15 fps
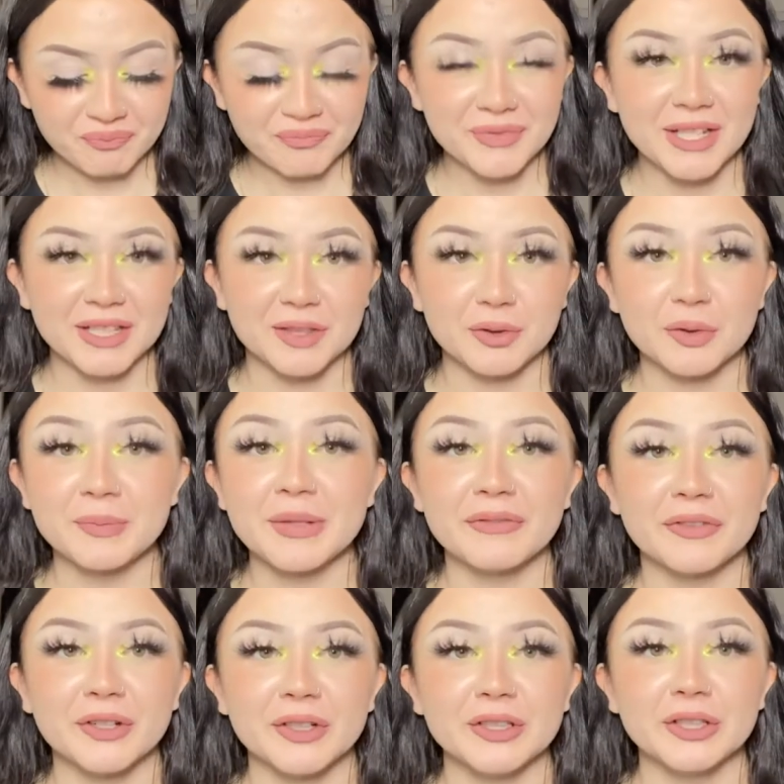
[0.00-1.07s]
They threw me
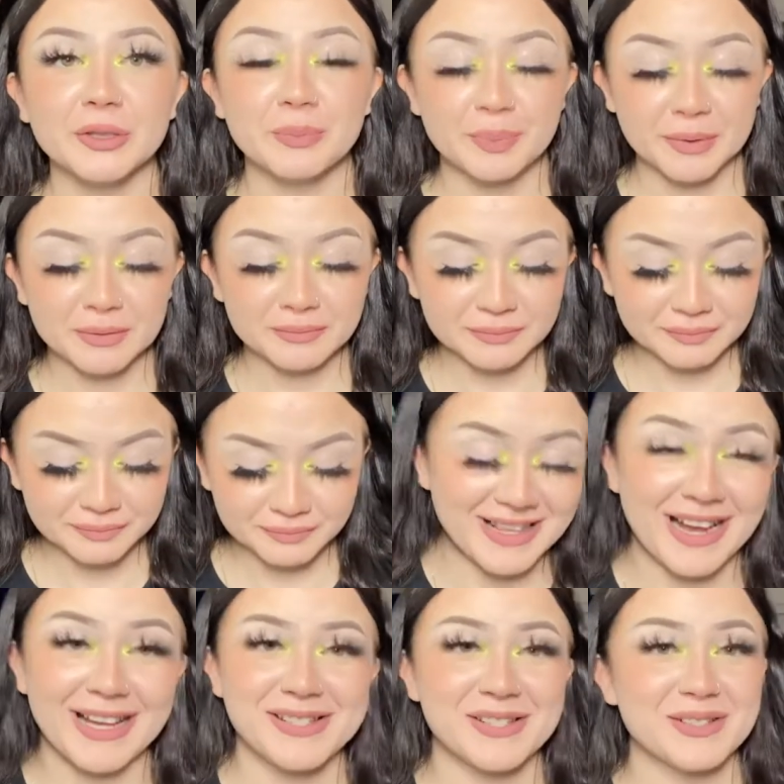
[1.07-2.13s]
for a loop.
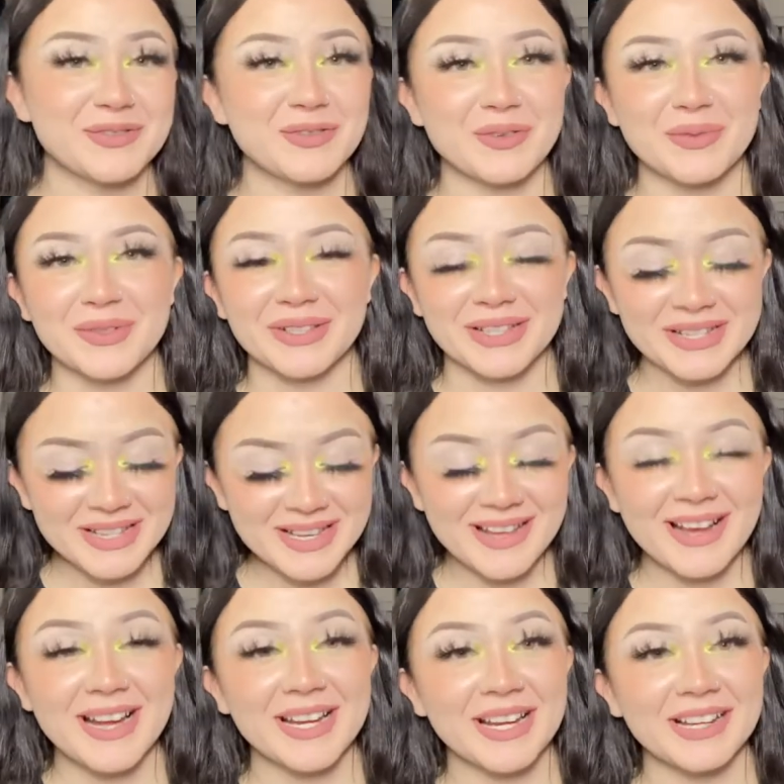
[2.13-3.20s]
I didn't know,
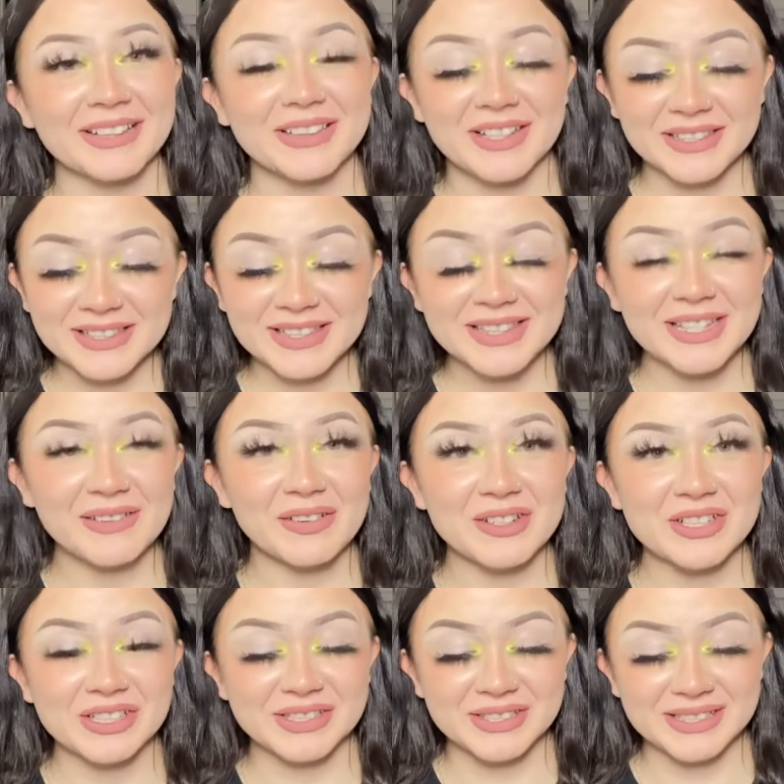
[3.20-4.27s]
I, I thought that they were
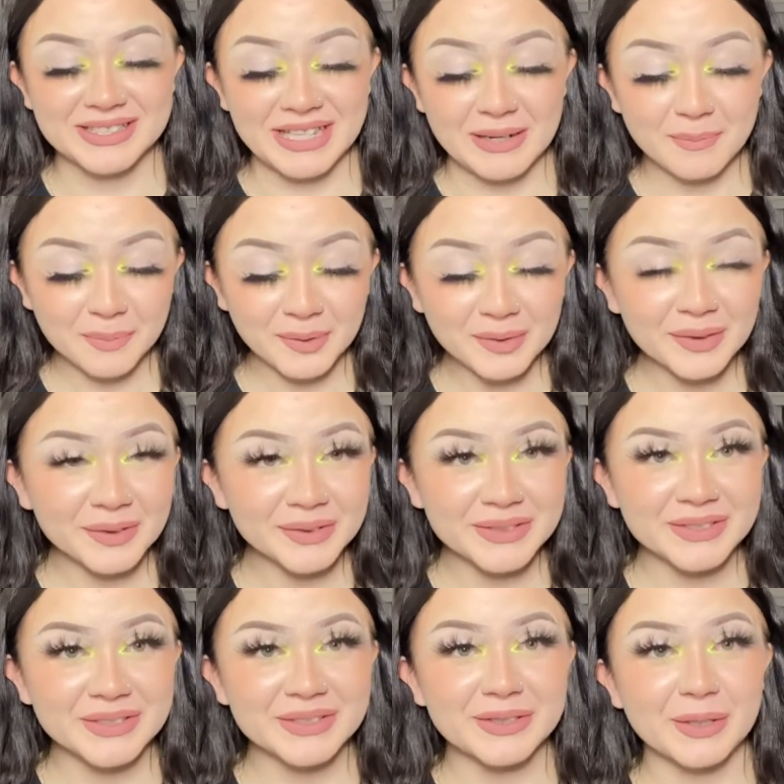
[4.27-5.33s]
just samples,
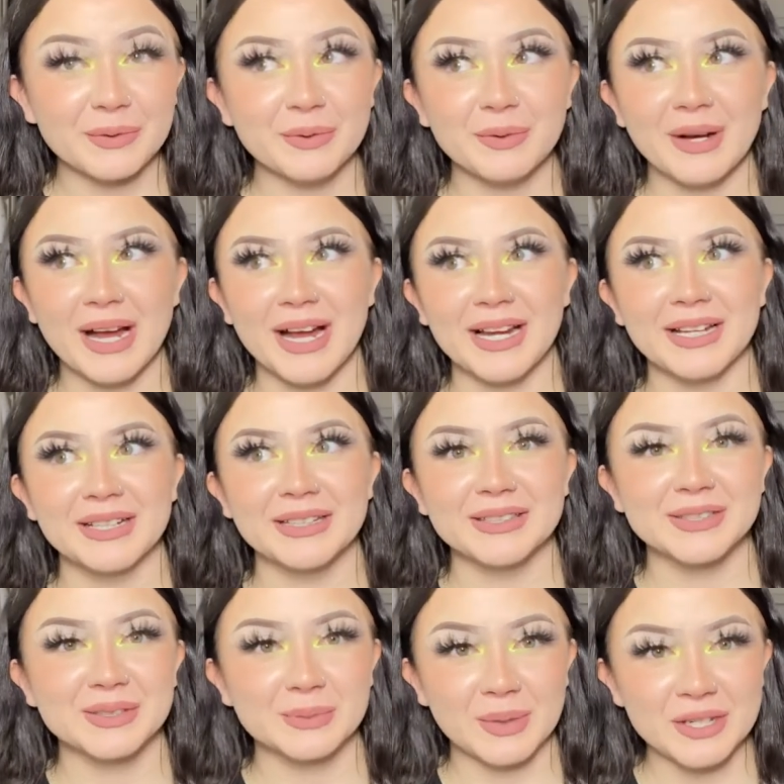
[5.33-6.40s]
so I
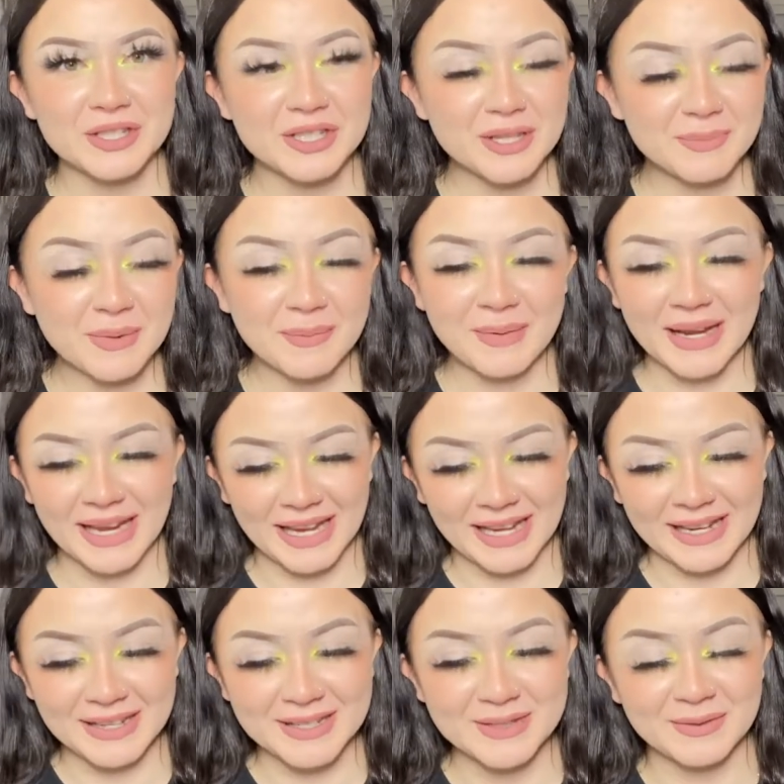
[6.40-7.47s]
swatched them on my
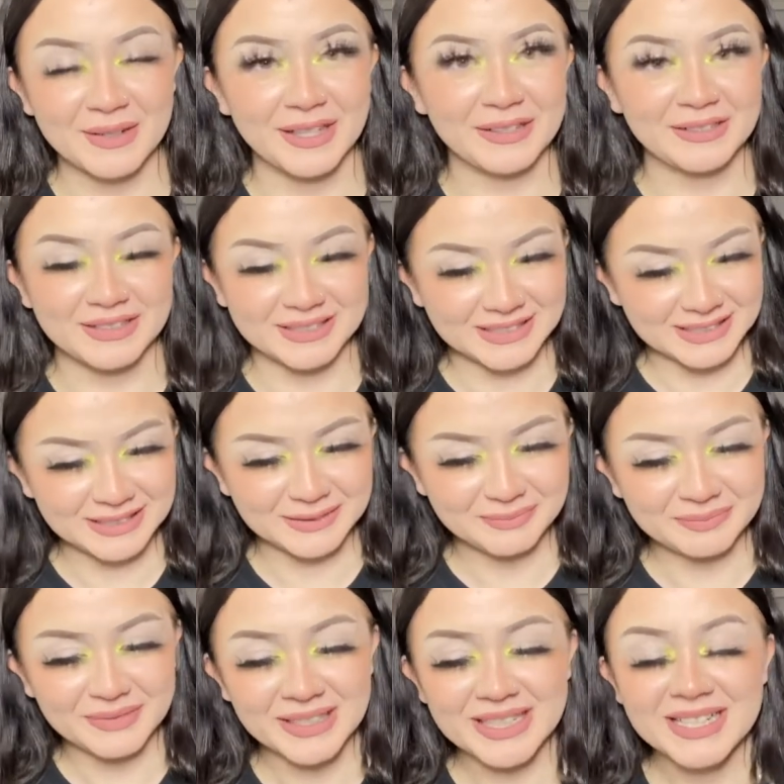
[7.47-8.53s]
hand when I got
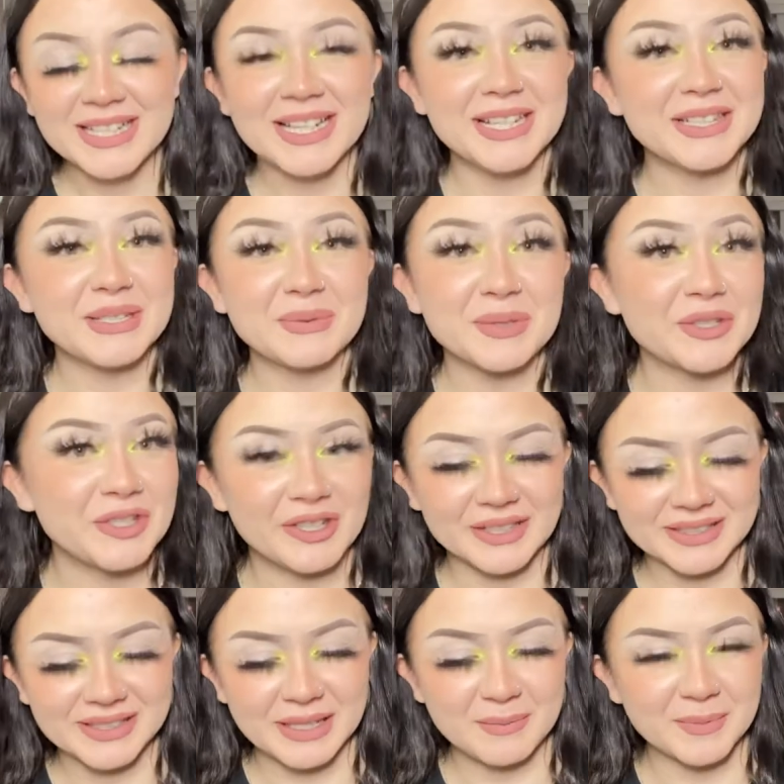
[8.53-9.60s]
them, and they were not
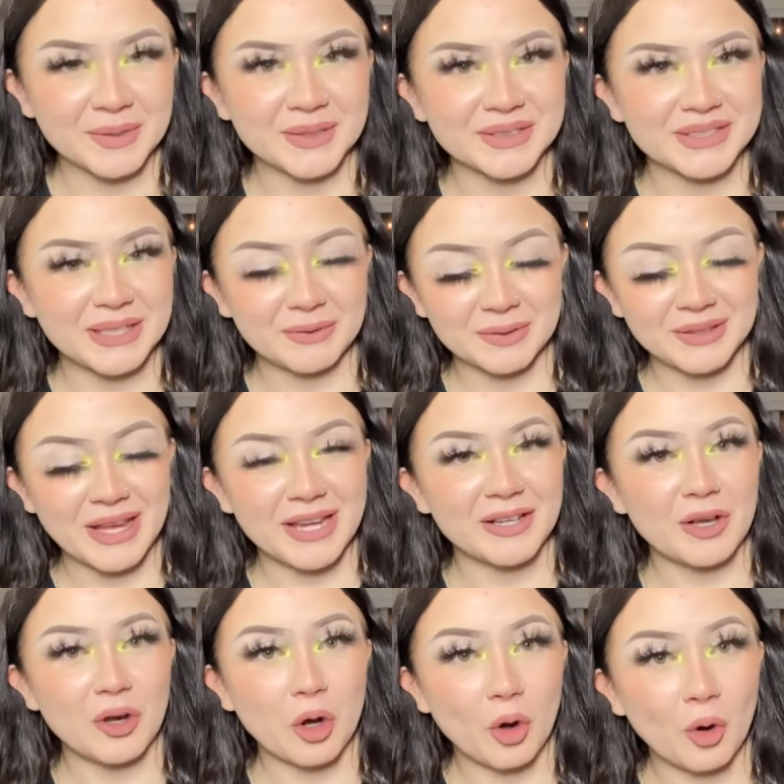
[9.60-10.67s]
samples. They were like
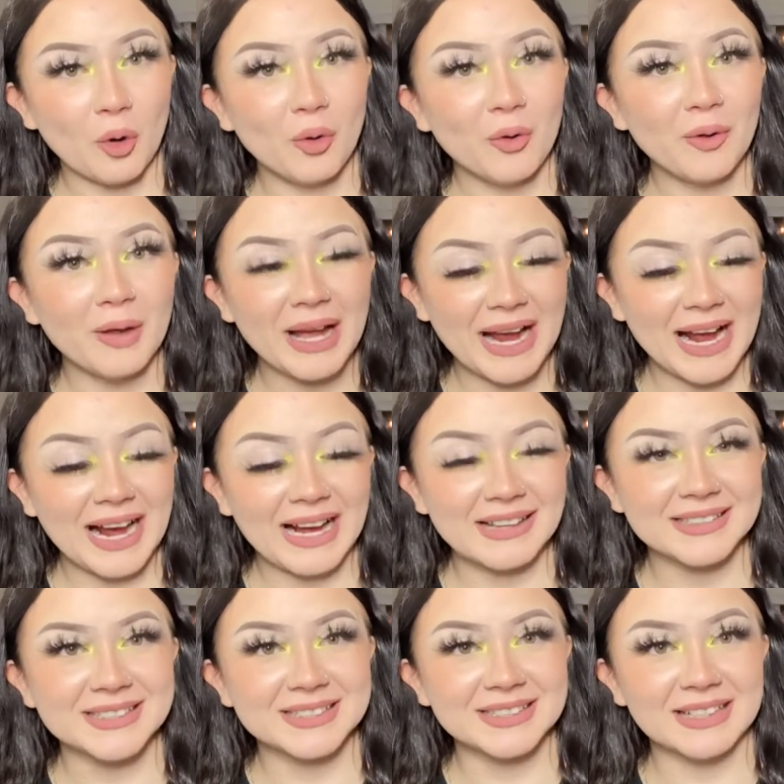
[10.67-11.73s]
whole
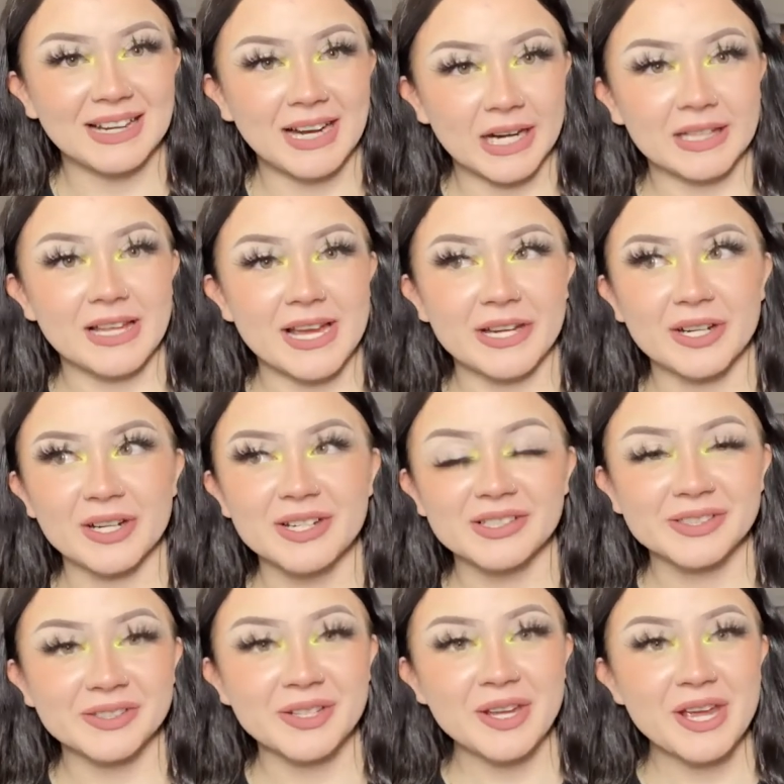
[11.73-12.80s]
ass
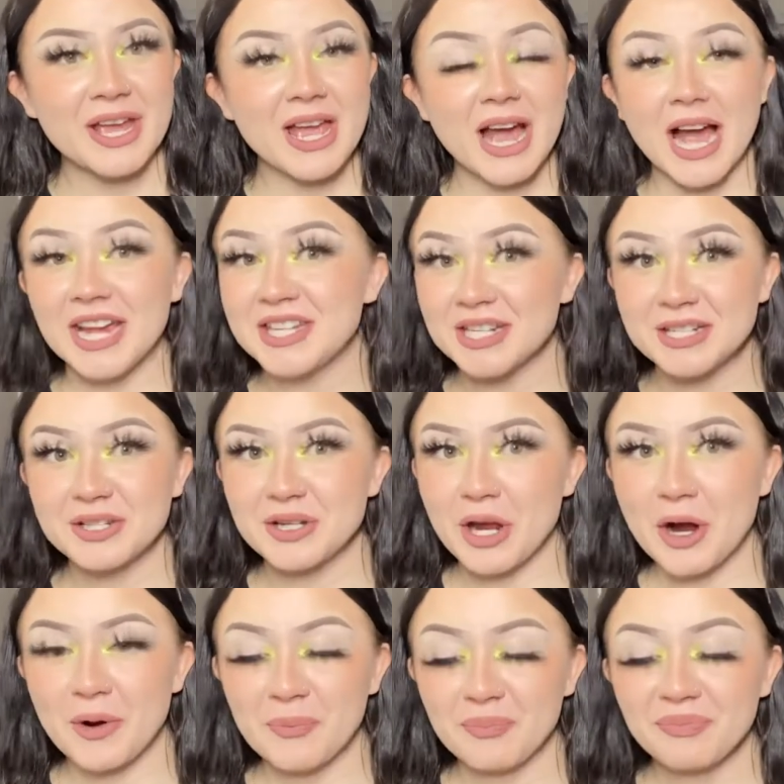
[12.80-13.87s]
eyeliners. I didn't
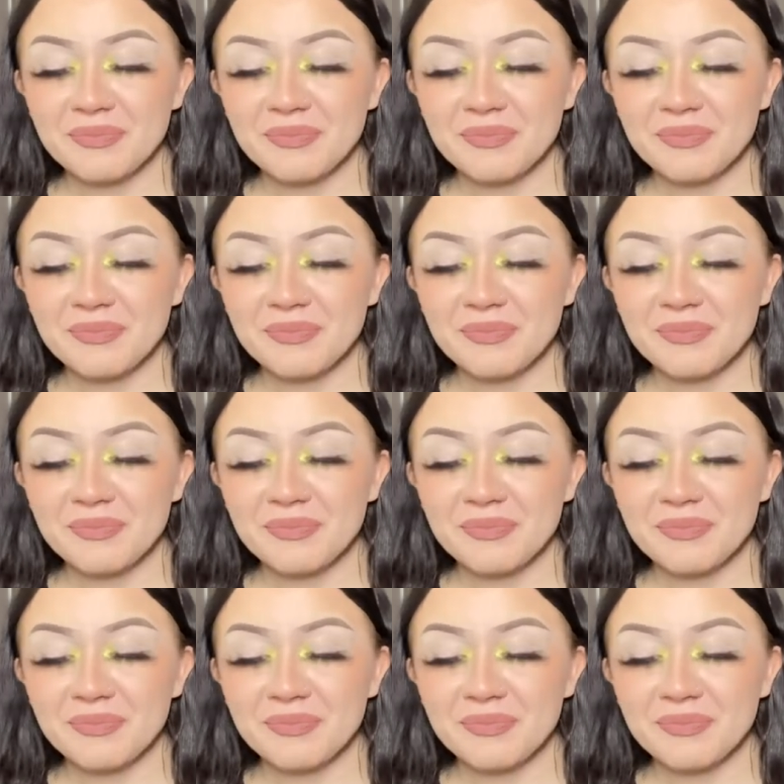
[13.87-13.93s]
know.